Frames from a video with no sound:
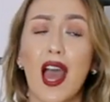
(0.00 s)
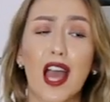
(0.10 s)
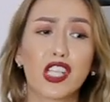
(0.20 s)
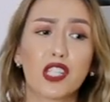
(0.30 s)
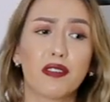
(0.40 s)

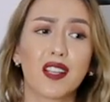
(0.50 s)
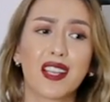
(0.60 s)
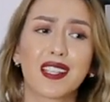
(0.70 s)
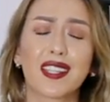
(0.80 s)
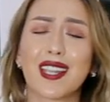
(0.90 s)
I just feel
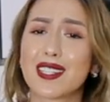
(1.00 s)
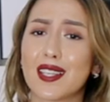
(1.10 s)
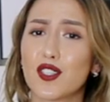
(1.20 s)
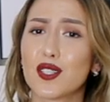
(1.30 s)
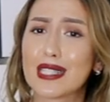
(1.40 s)
like that's
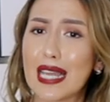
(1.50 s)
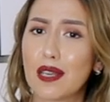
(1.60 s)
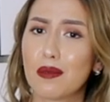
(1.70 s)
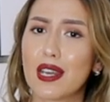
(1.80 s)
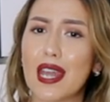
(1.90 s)
such a
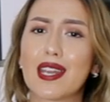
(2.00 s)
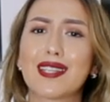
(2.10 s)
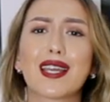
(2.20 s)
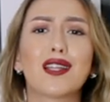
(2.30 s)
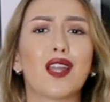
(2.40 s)
statement and
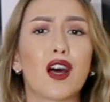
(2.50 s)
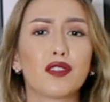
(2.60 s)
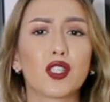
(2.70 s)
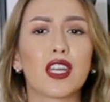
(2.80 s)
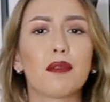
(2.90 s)
as I
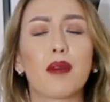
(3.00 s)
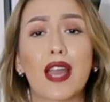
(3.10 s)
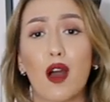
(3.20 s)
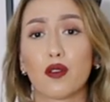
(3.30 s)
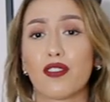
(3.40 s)
love to keep my
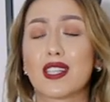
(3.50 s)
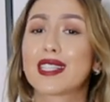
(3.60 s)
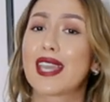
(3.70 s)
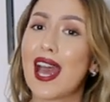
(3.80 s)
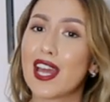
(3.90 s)
outfits
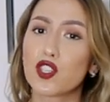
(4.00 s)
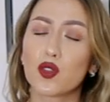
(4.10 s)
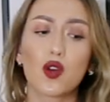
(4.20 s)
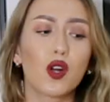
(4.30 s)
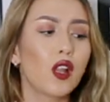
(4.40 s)

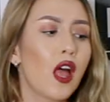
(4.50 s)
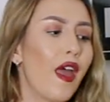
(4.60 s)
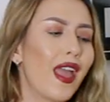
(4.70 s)
casual